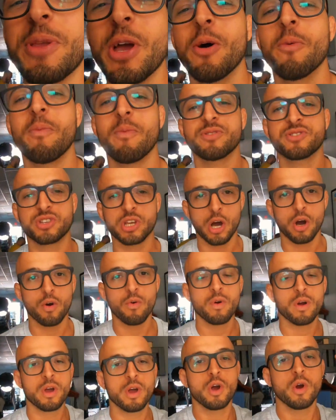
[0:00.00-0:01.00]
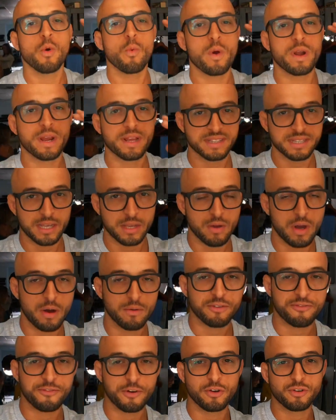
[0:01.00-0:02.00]
dope. So we're gonna continue on
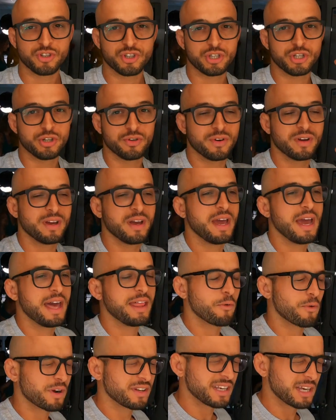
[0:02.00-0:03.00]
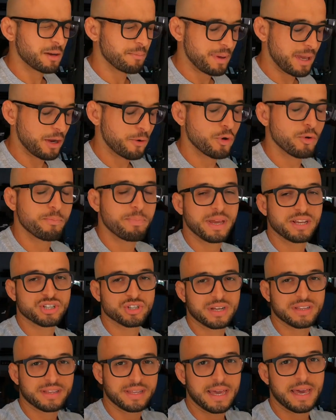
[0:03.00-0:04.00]
with the photo shoot, and we're gonna take a big group
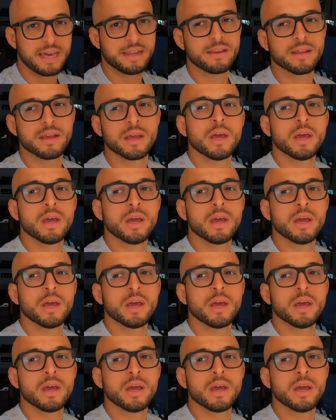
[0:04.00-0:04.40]
picture at the end